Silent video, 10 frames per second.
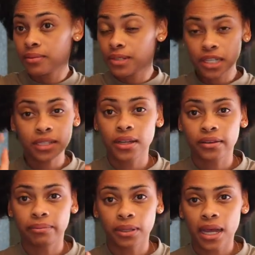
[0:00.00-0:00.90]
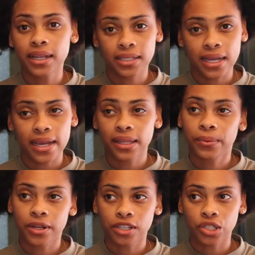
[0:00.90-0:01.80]
just a blonde dye that
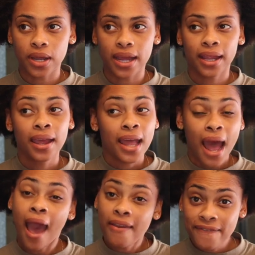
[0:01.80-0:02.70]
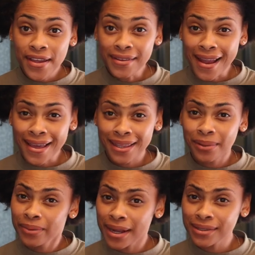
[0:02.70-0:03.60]
we're gonna try. I felt like
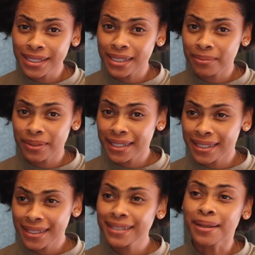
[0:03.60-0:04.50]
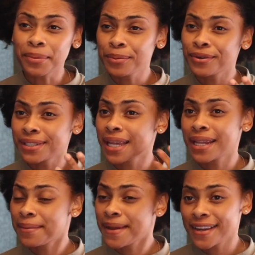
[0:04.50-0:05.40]
the brown took pretty good. Some people were
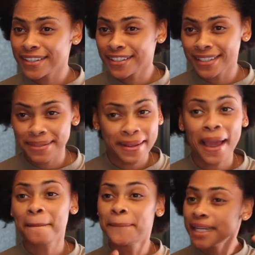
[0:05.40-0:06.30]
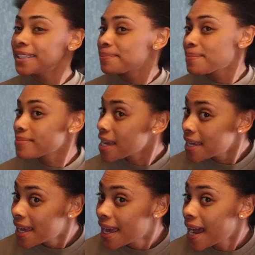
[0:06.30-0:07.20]
saying that my hair still looks black, but
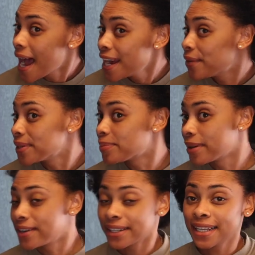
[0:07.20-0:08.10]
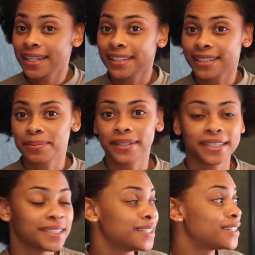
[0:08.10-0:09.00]
I know it's brown and it looks pretty
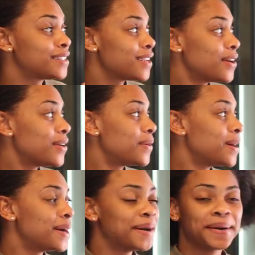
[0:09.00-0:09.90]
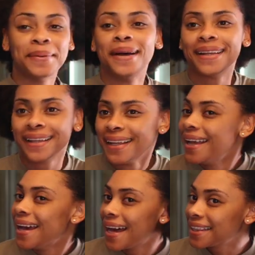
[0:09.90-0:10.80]
good. So
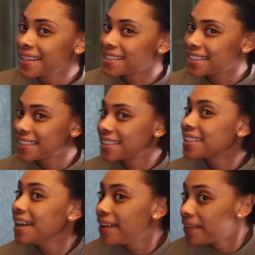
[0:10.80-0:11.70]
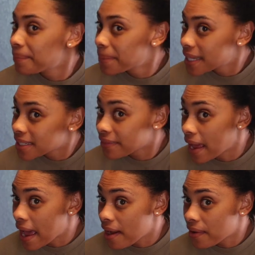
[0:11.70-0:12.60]
I think it's just because of
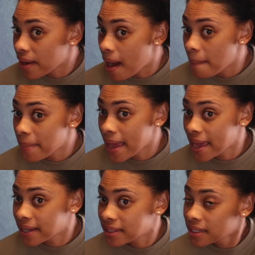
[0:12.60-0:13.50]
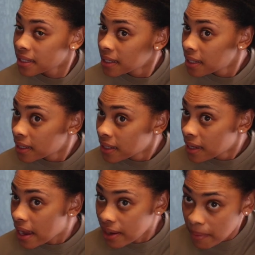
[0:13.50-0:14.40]
how compact
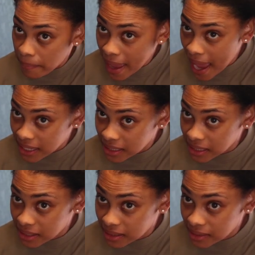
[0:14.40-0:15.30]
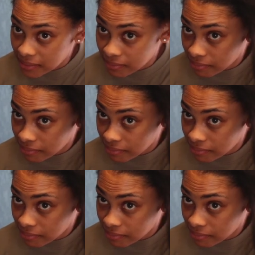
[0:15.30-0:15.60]
and